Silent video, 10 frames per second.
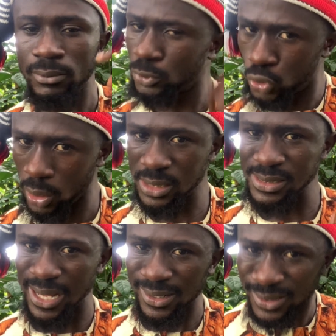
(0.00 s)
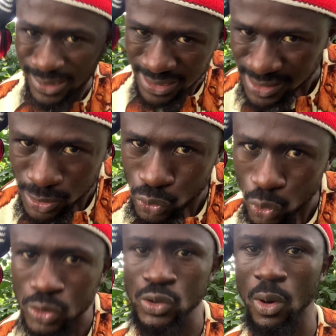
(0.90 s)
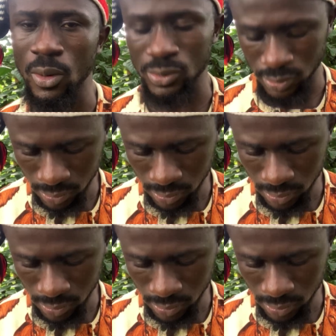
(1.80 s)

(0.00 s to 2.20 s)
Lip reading: Do you understand? Listening to your songs,